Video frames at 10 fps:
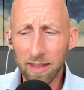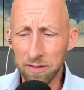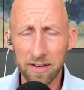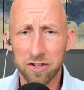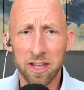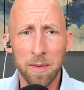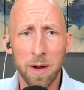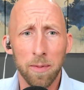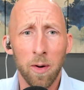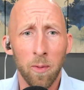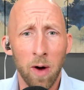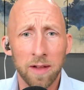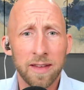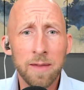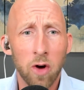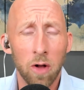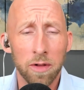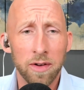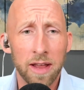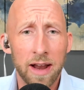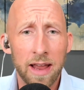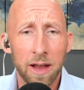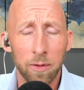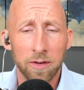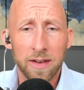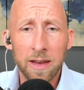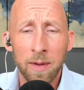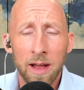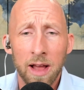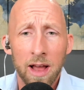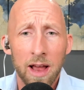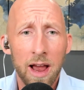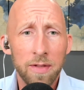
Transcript: This actually came up on a team call the other day that I had with our team, and